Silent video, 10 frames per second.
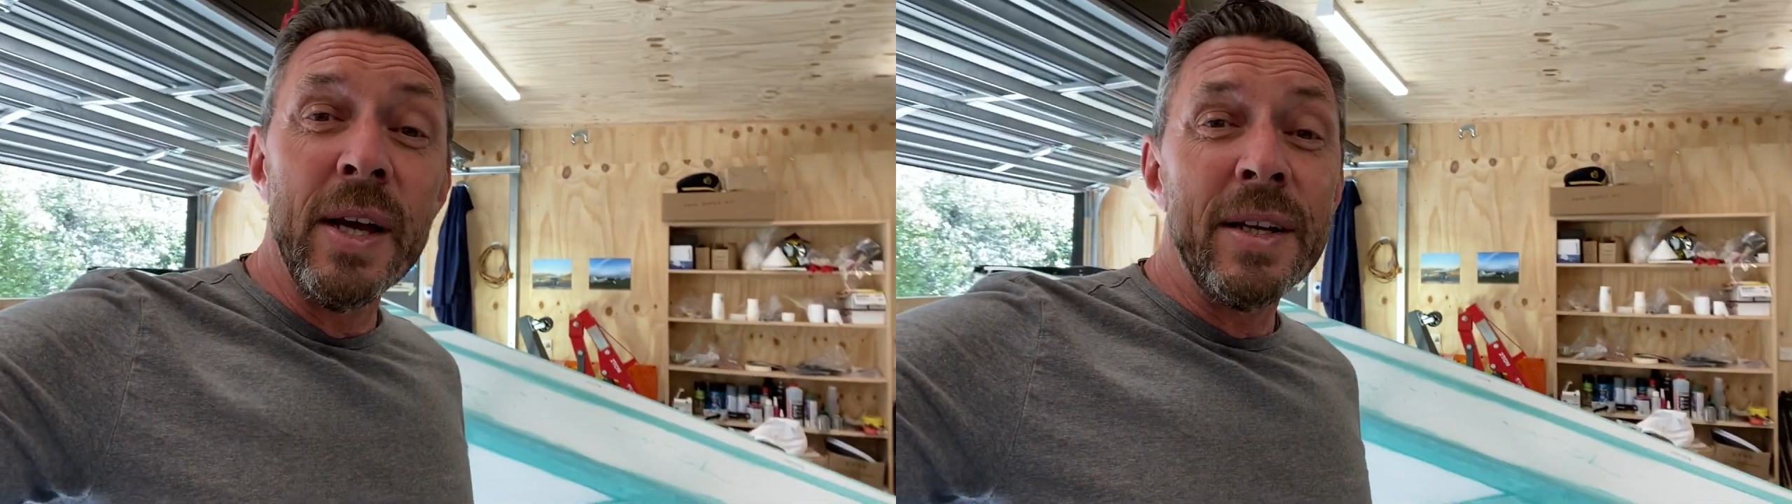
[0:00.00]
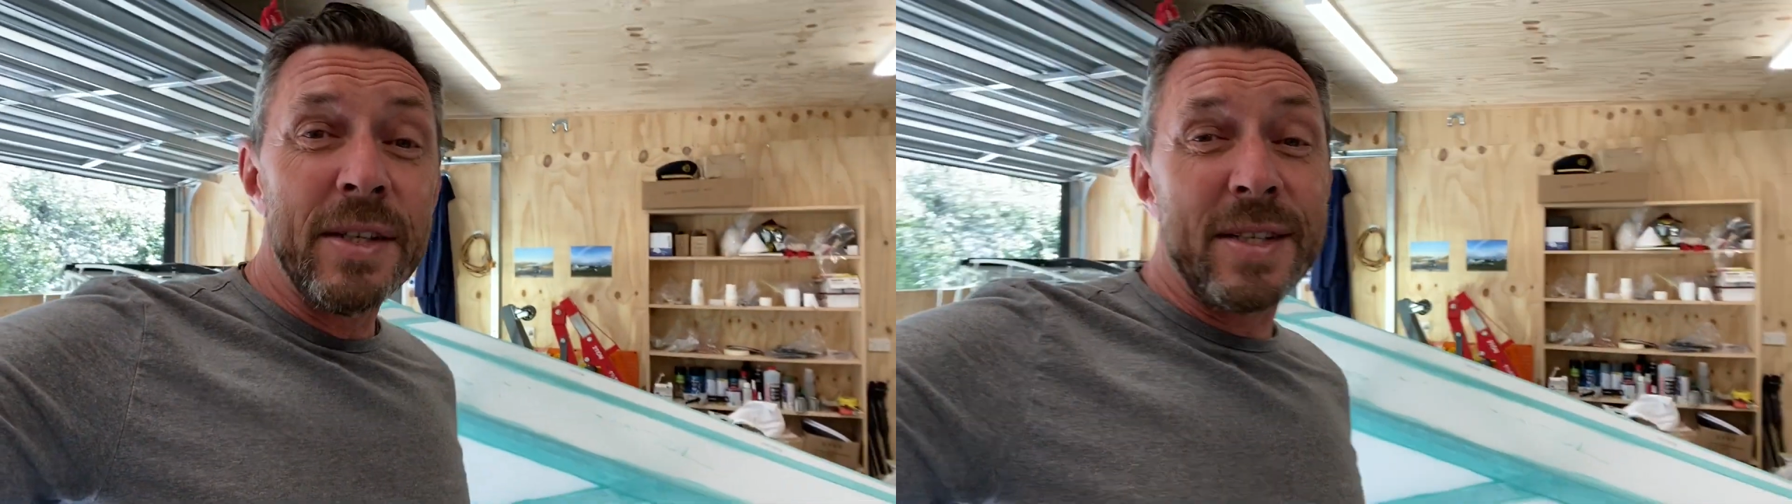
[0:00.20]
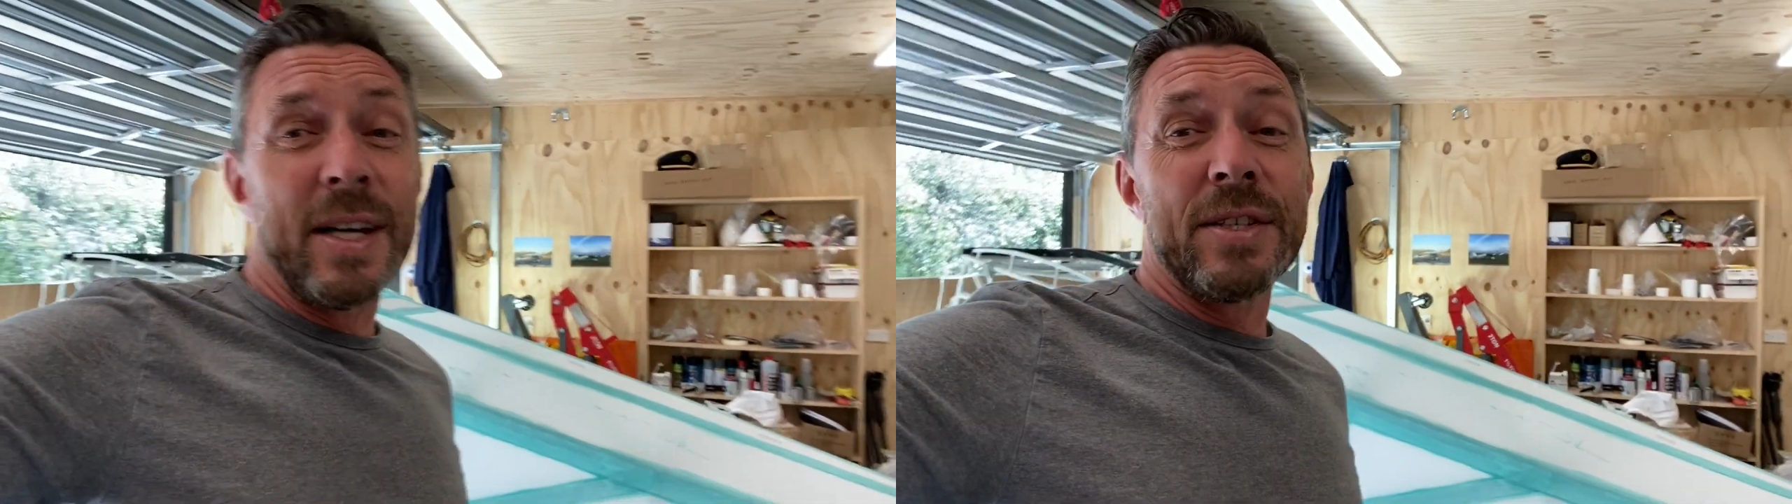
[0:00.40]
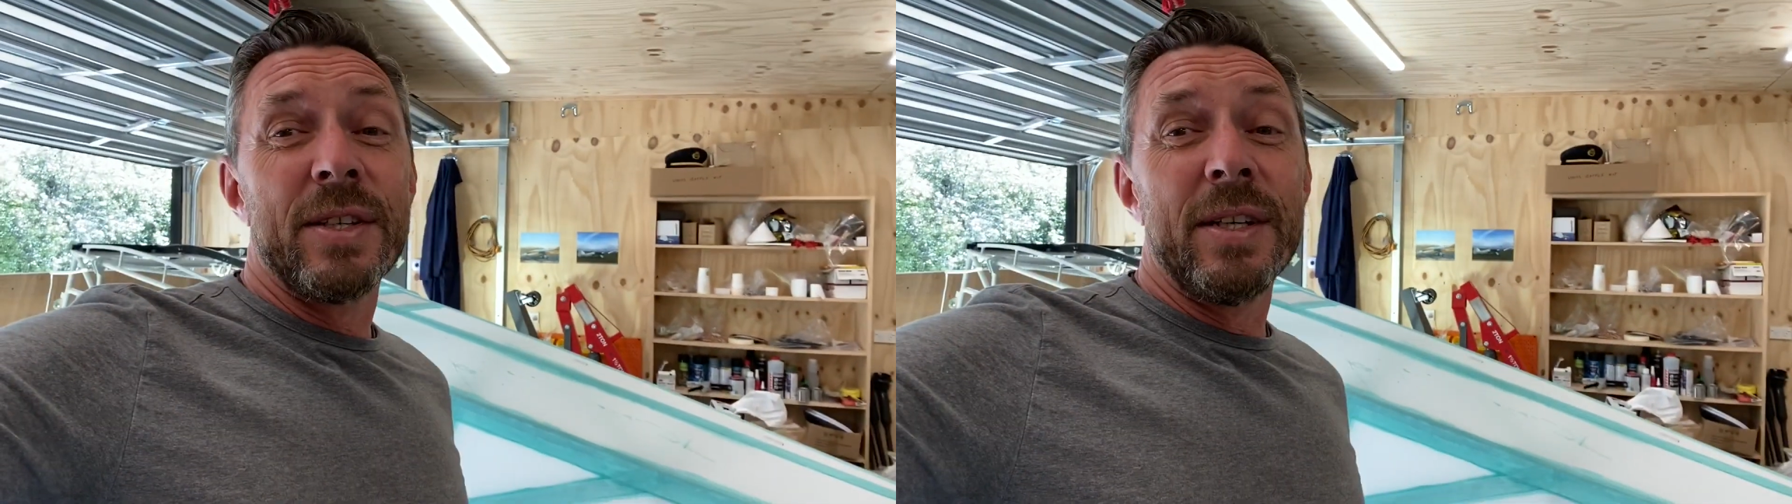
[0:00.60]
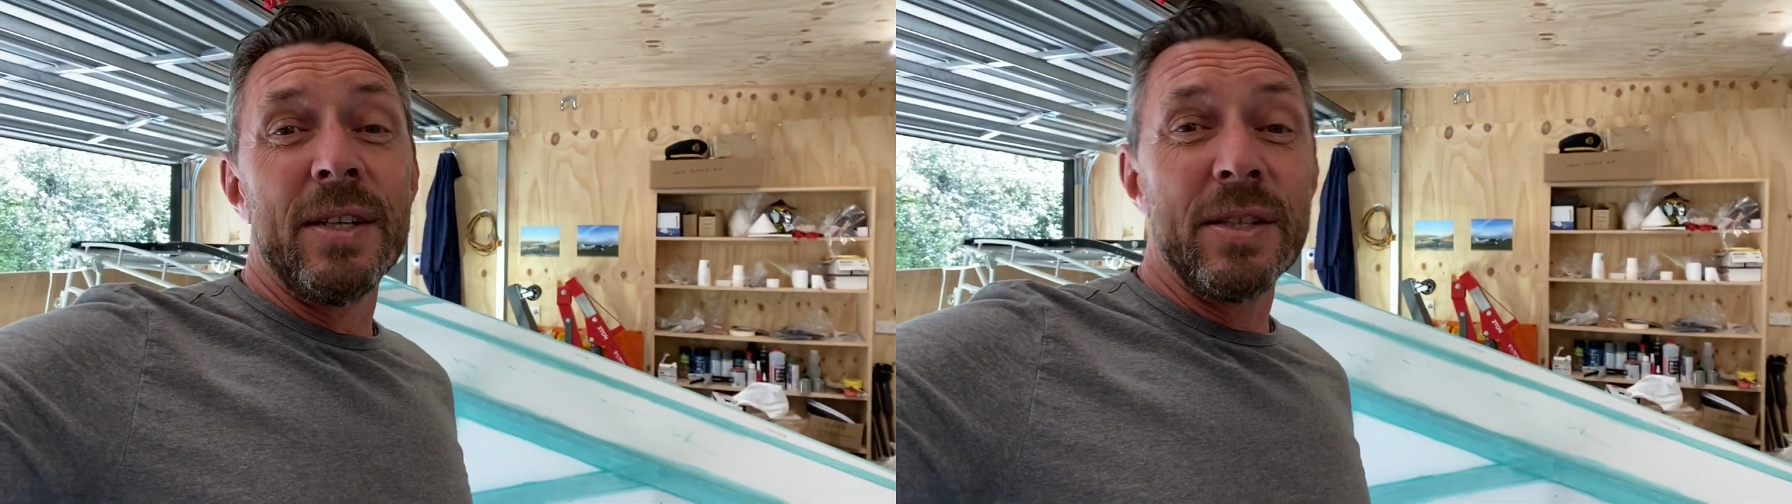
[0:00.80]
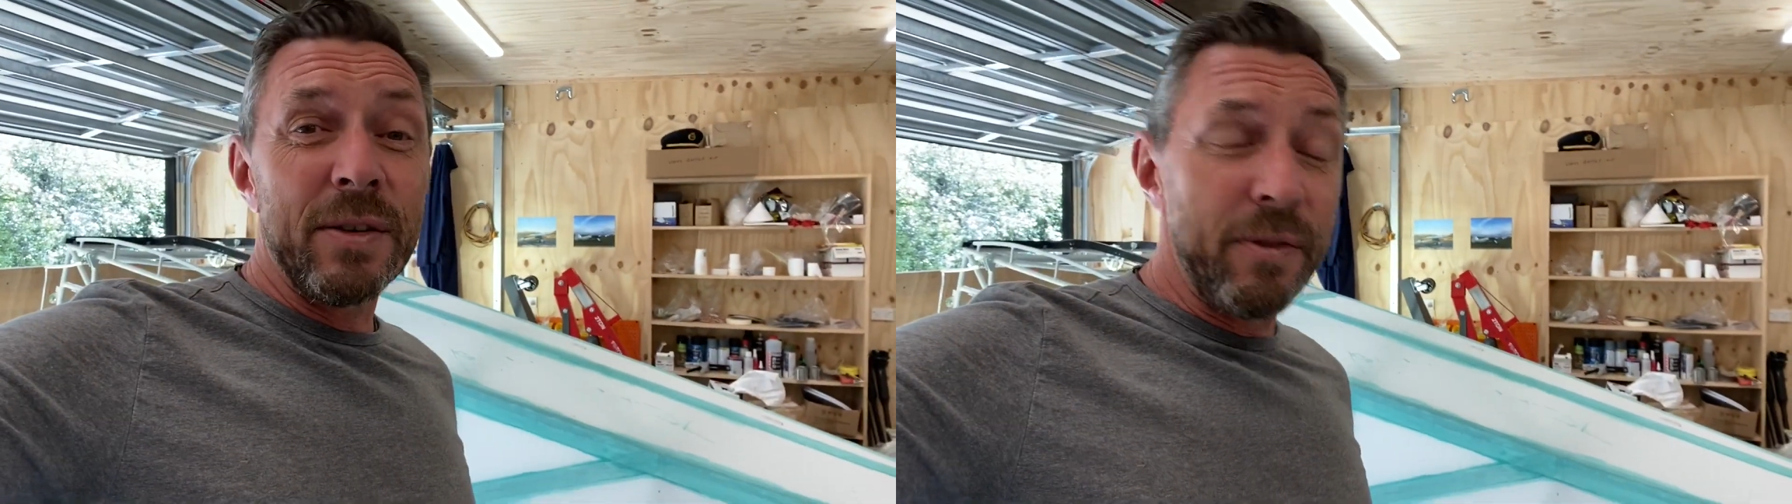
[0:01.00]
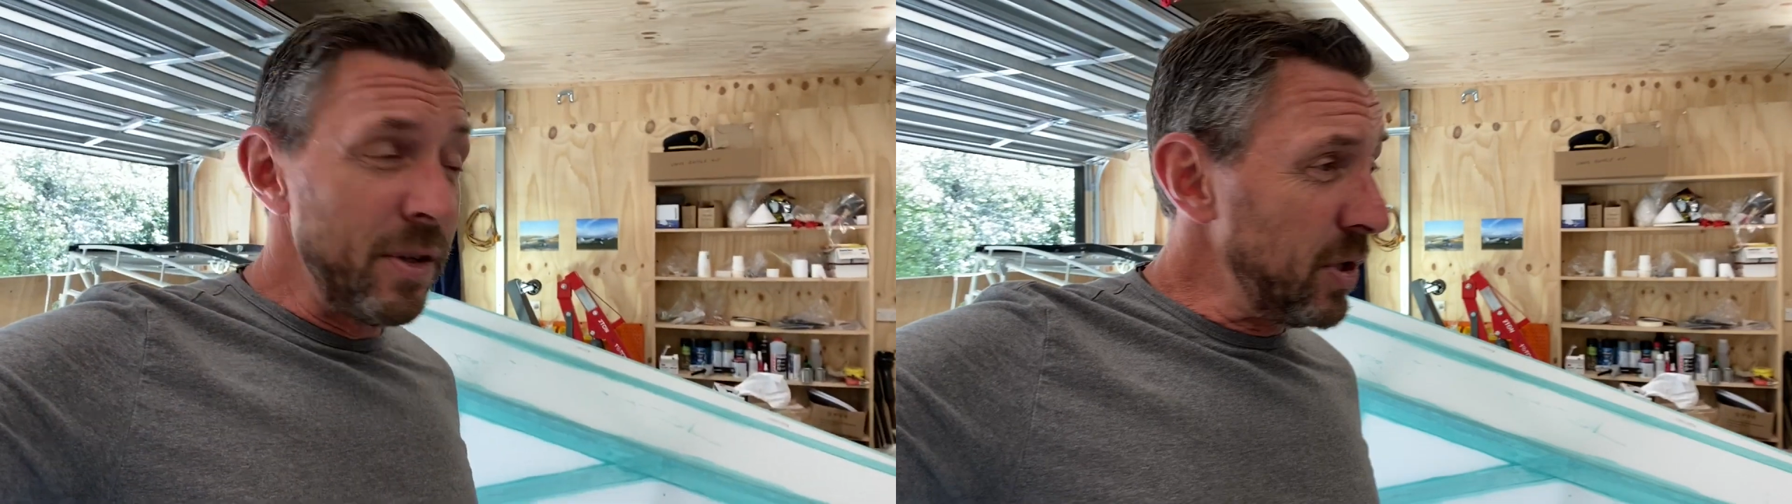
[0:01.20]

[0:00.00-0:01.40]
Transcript: discussing different